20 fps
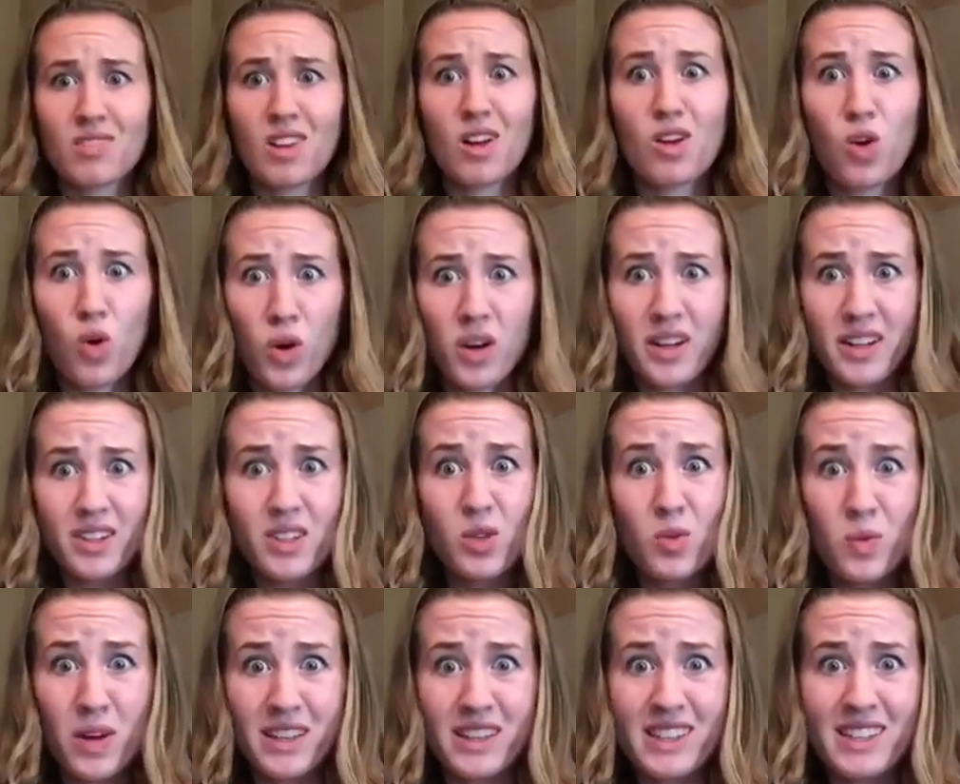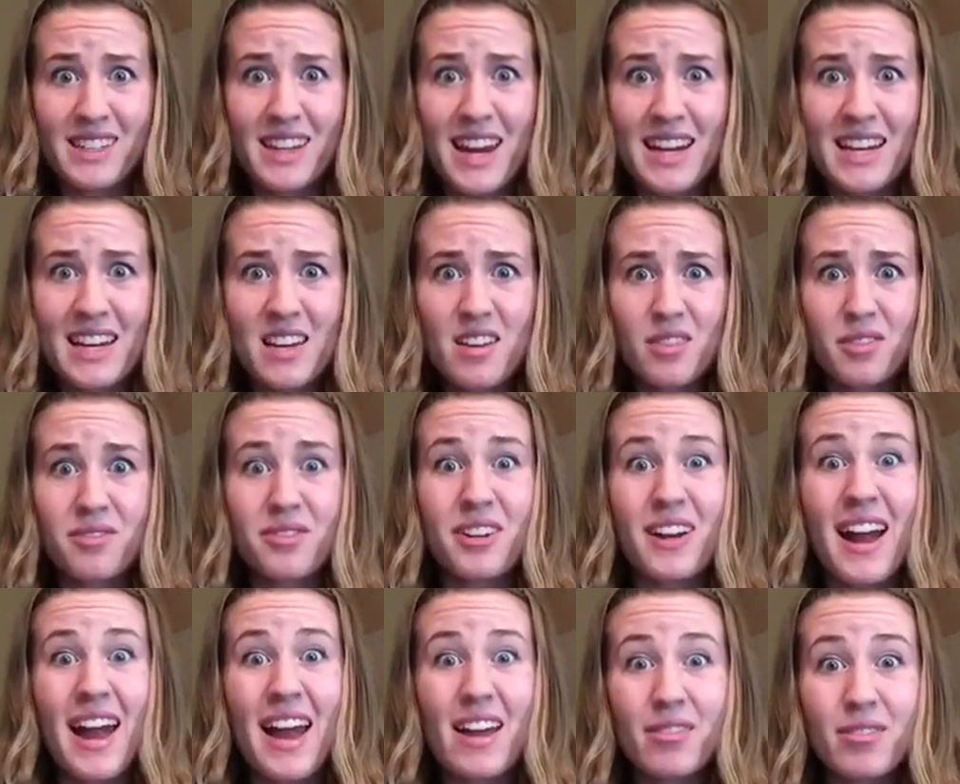According to one study,
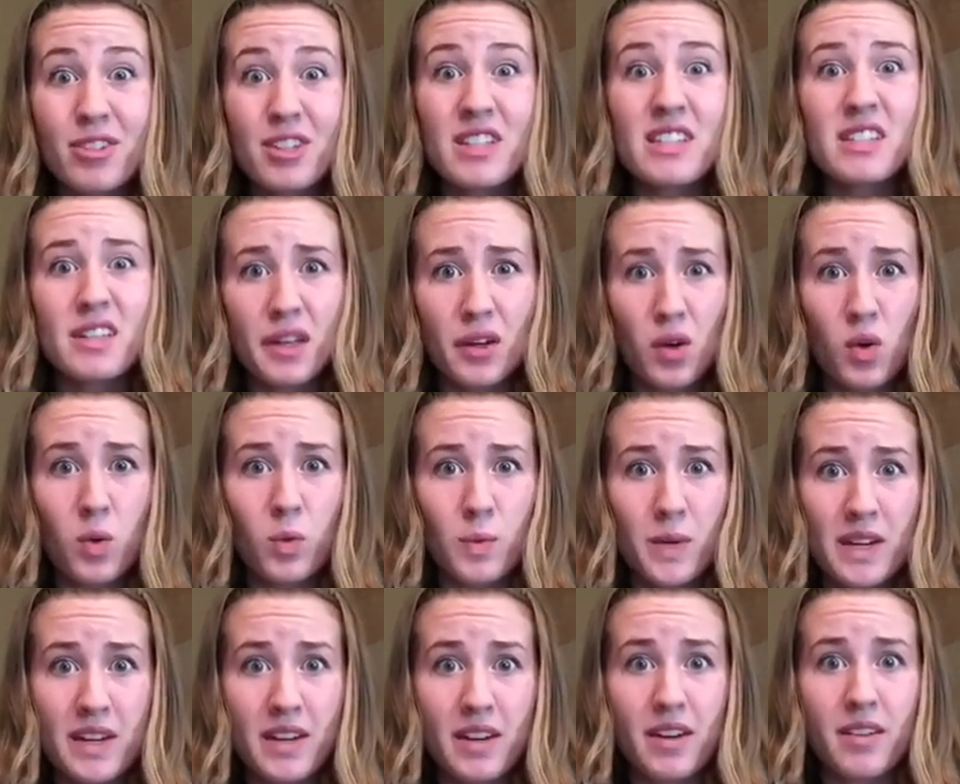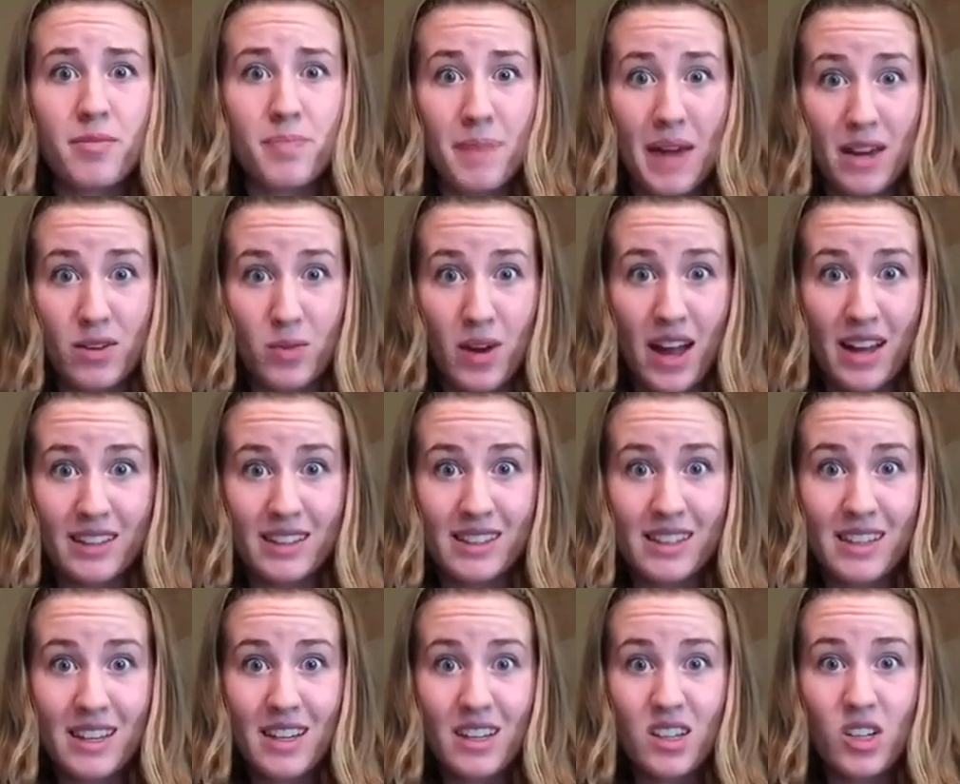for every single week of bed
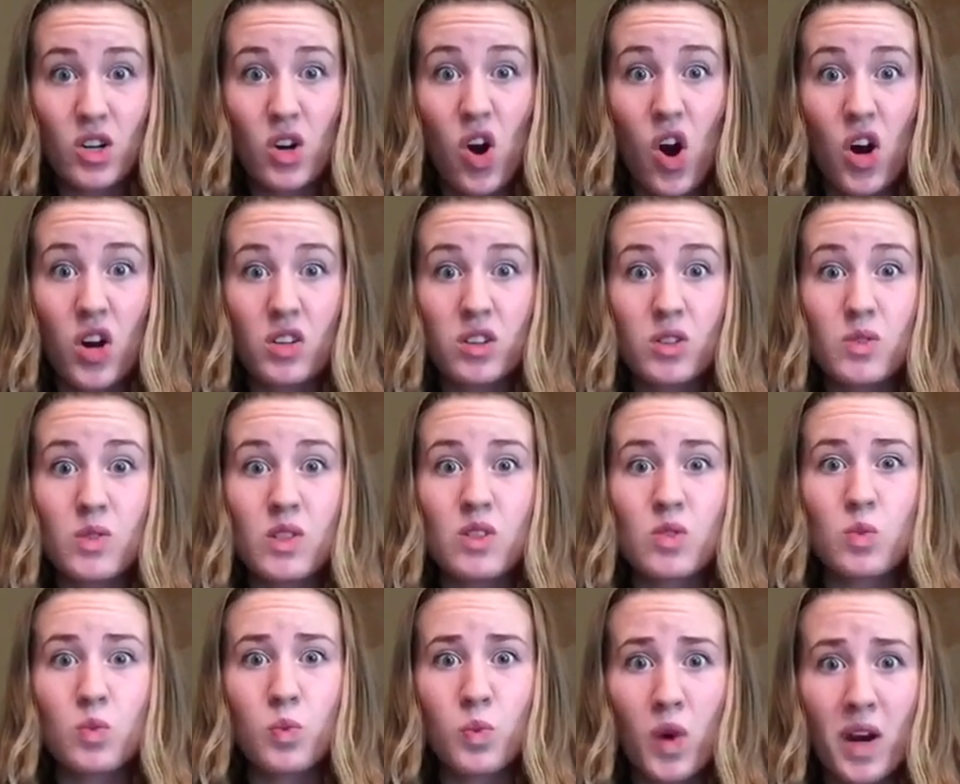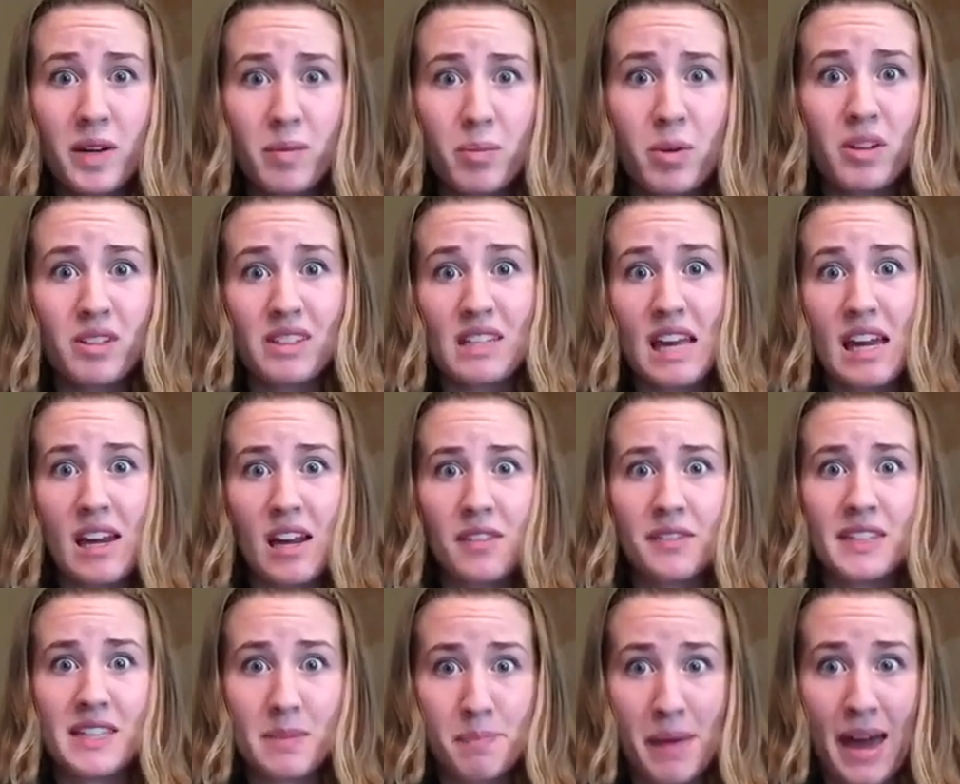rest, your heart loses 1%
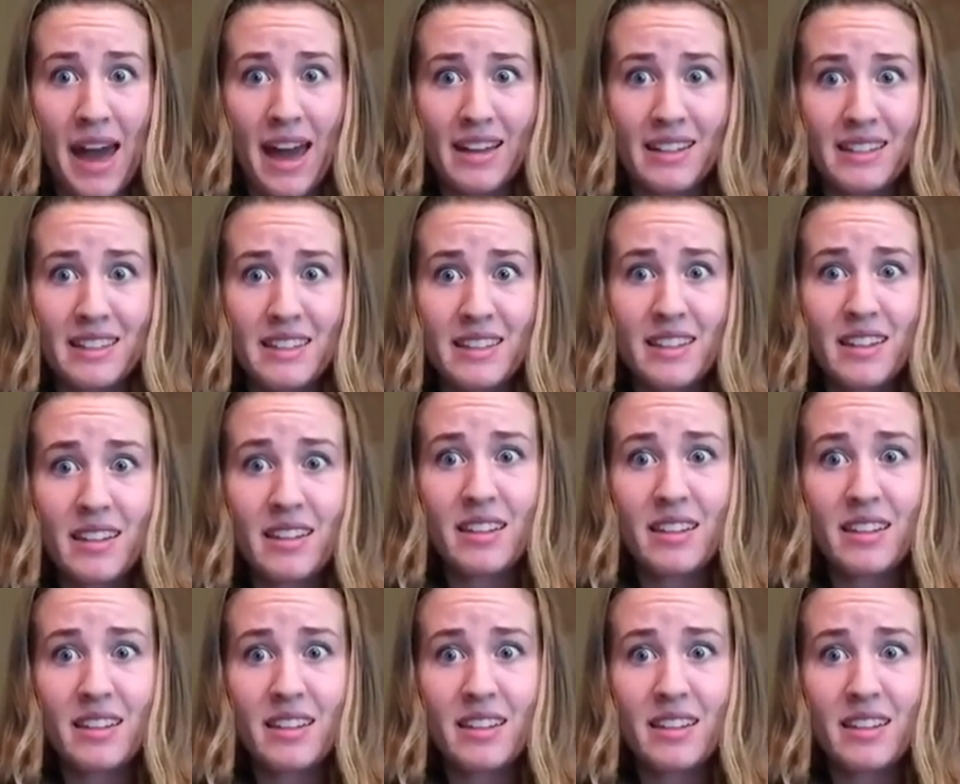of its mass.